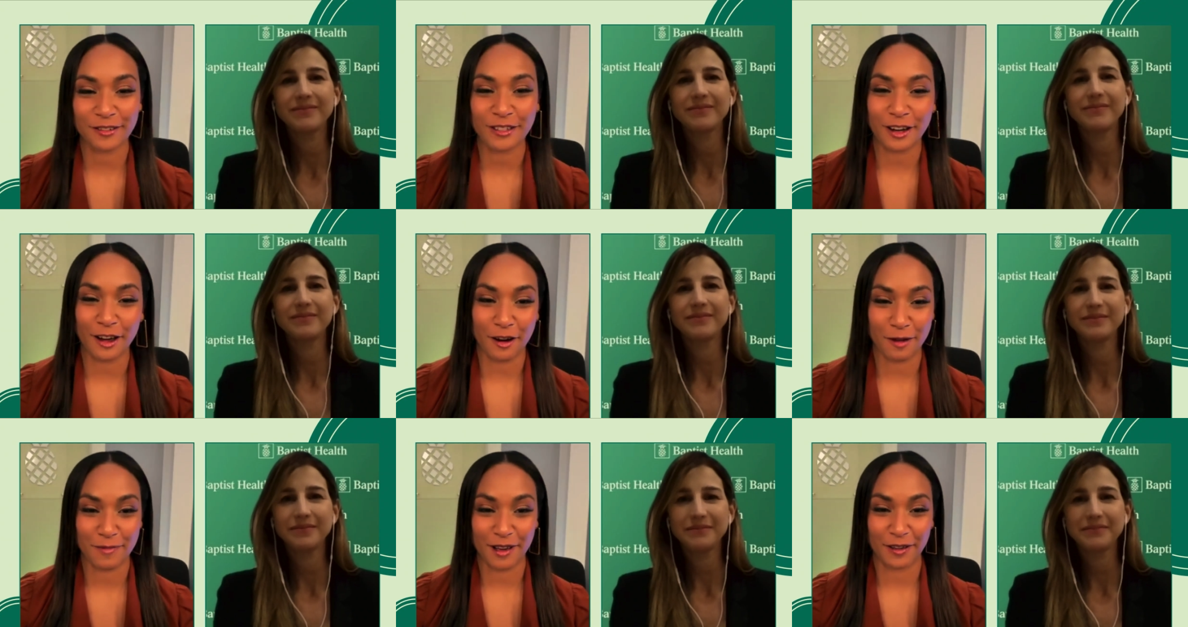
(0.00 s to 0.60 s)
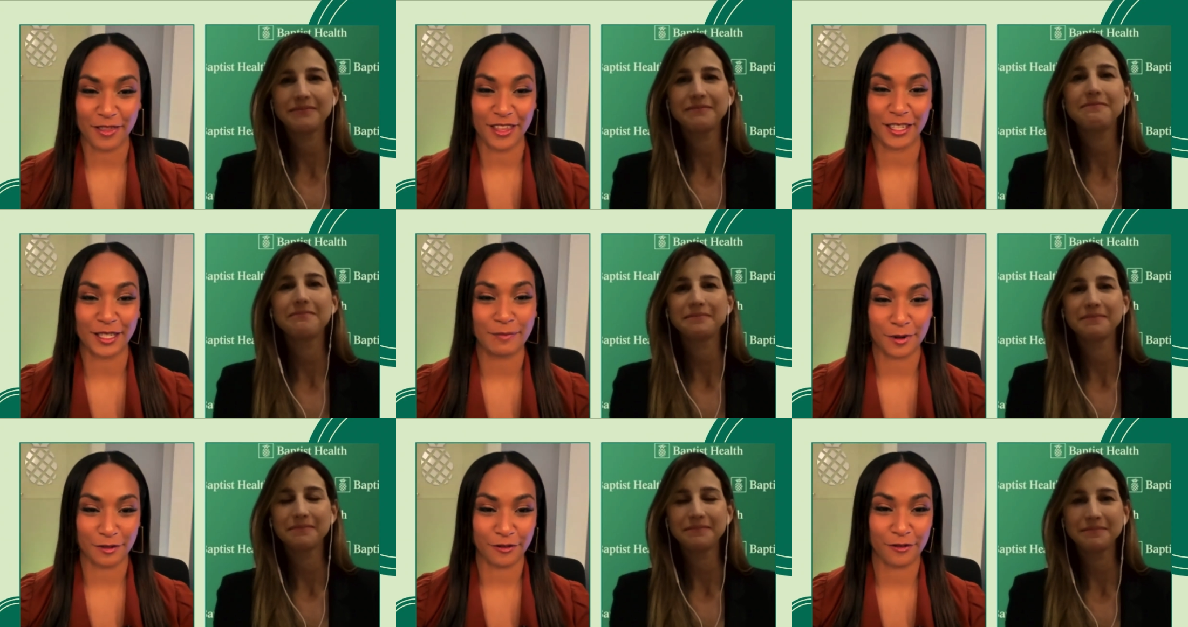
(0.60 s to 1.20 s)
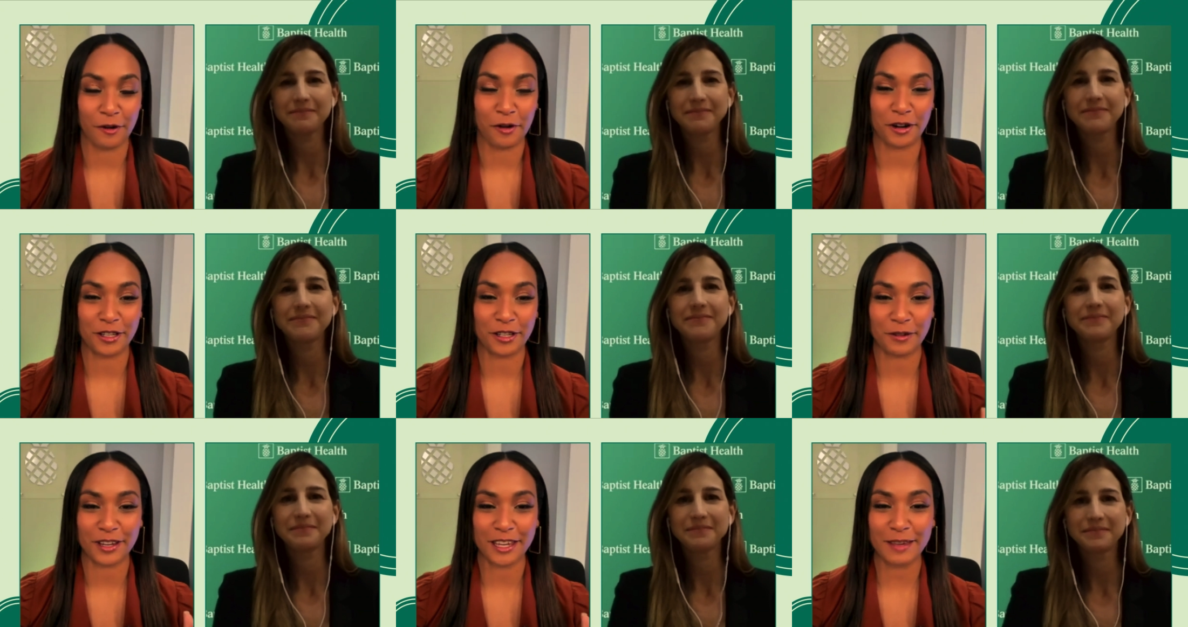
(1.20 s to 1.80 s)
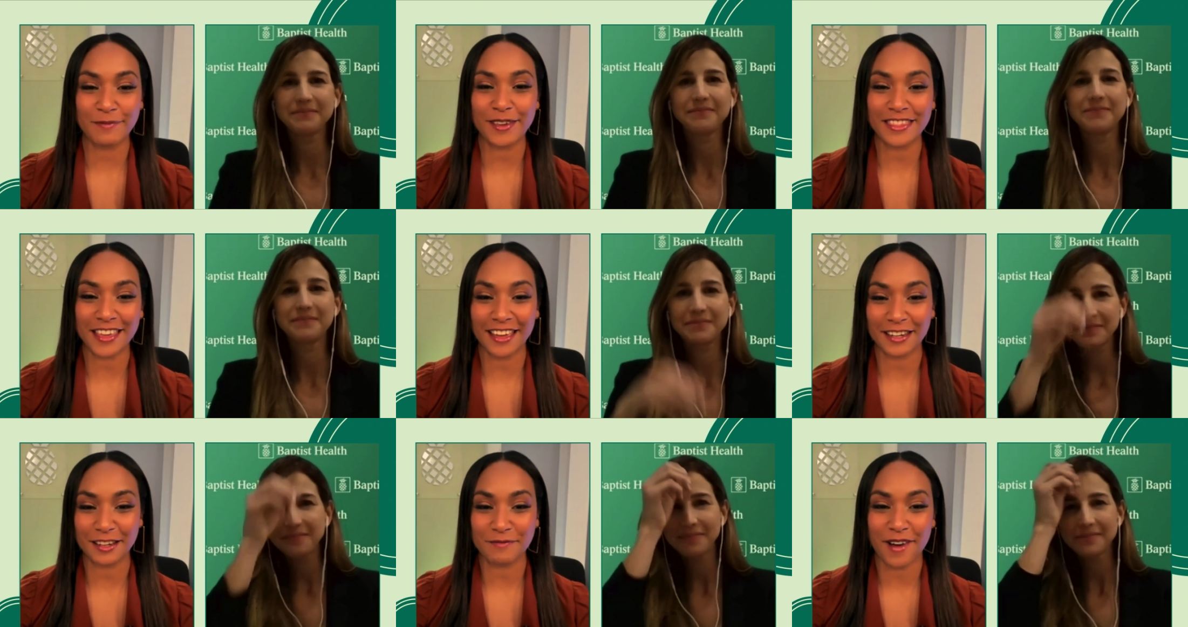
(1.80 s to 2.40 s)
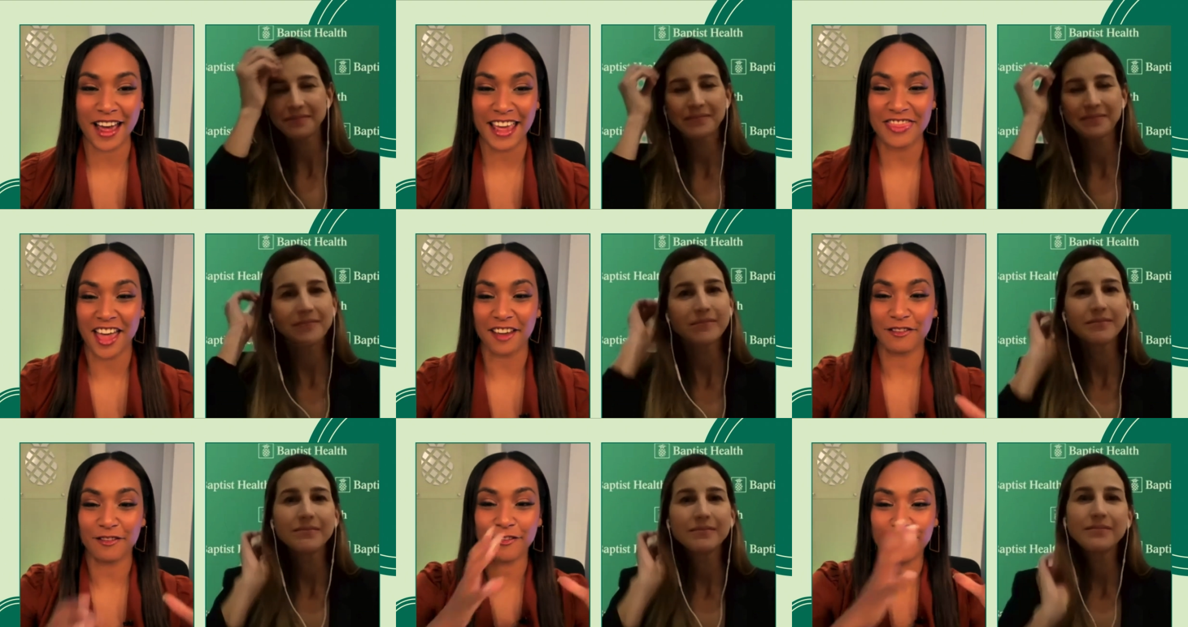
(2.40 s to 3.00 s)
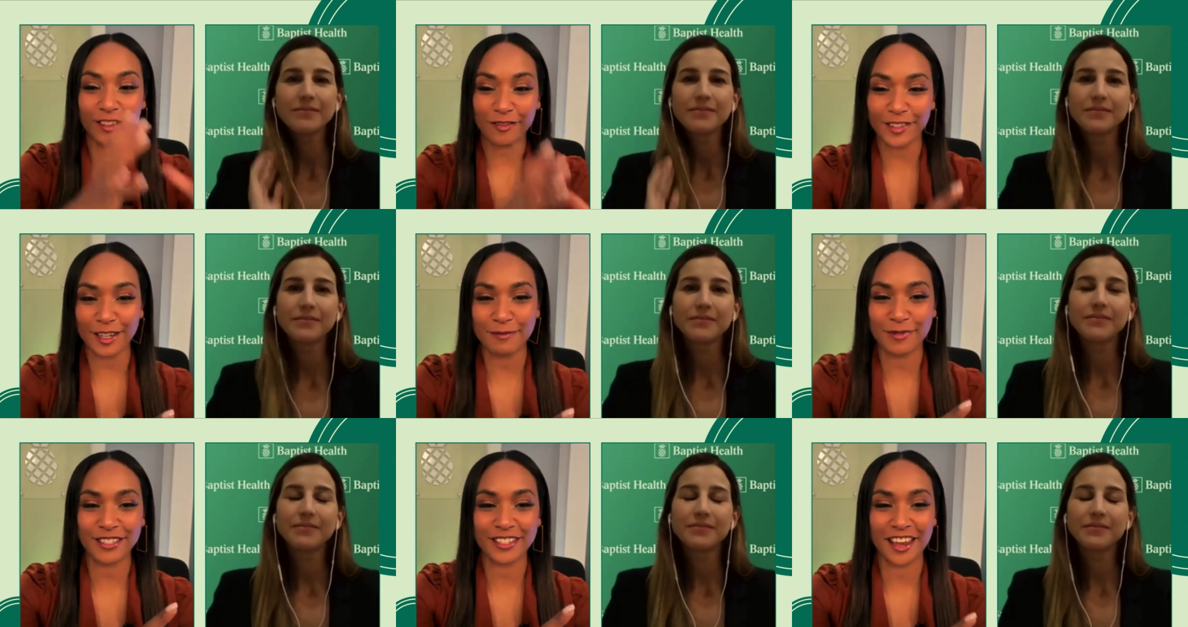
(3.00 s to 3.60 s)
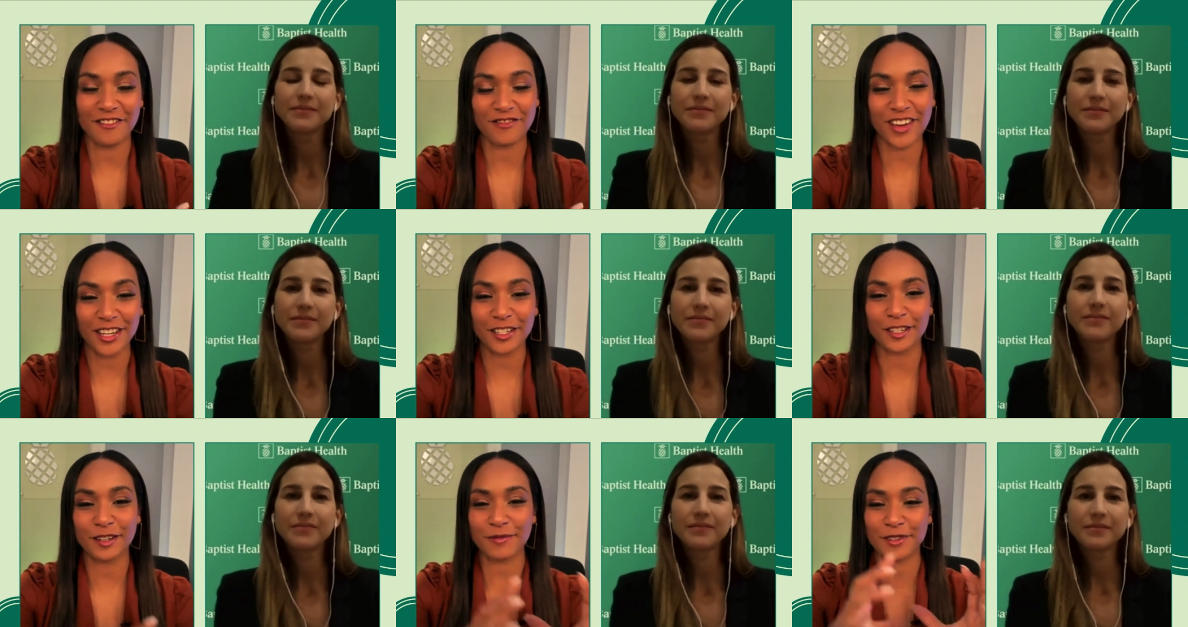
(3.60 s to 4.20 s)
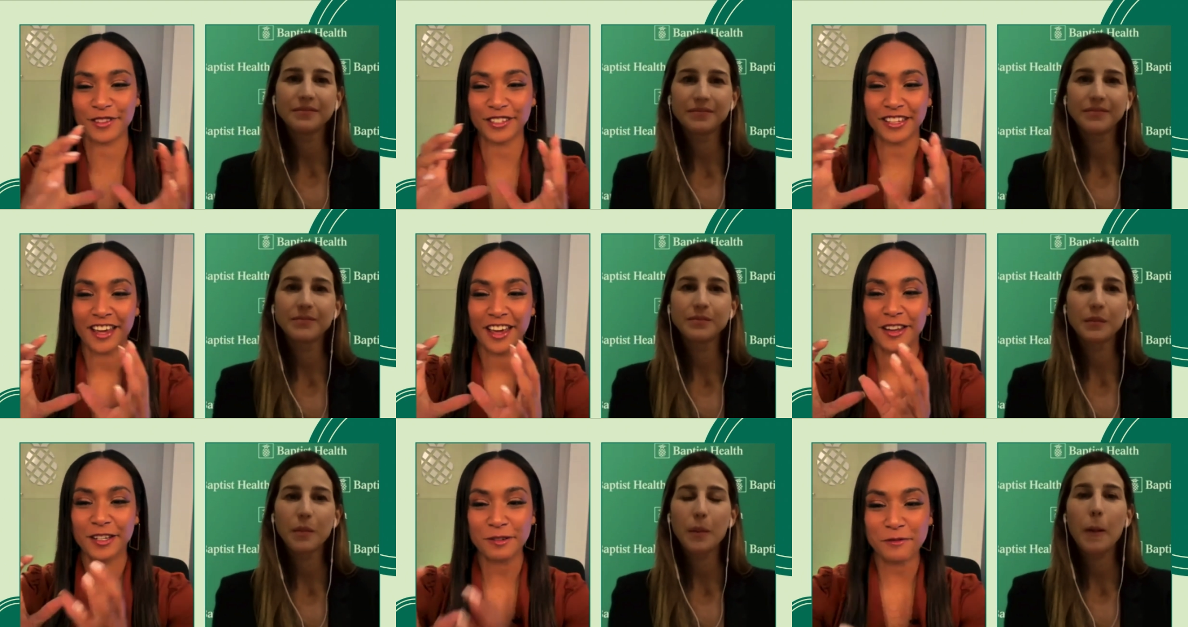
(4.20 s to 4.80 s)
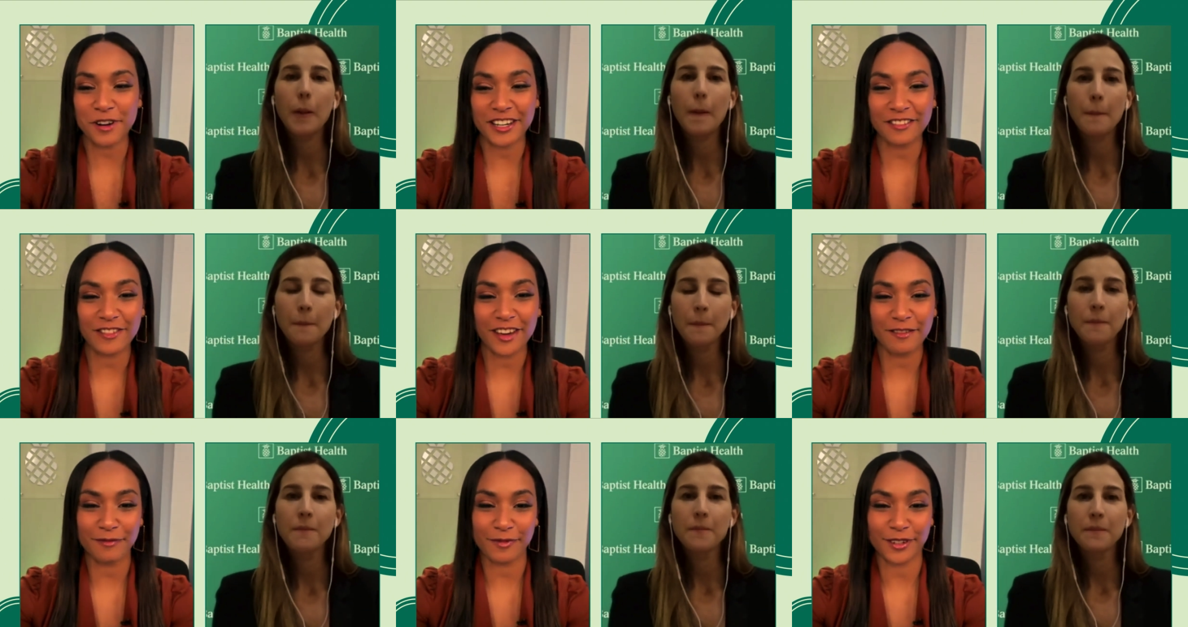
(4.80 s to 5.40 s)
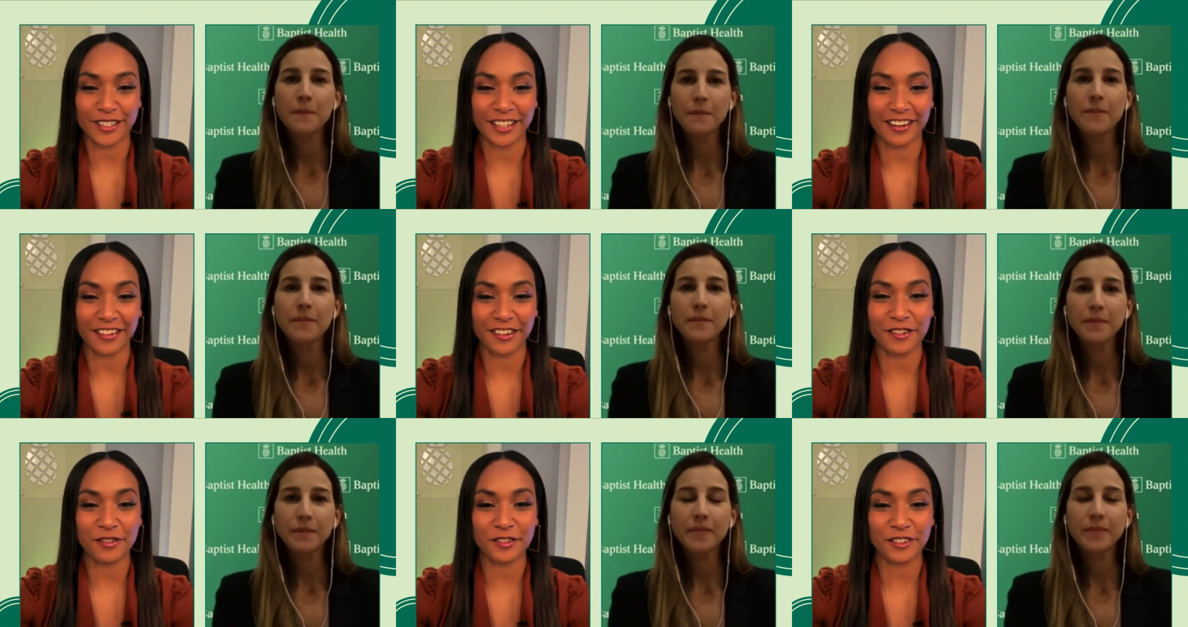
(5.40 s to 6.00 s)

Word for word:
Speaker 1: you talk about this before. So, keeping that in mind that 50% vegetables, 25% whole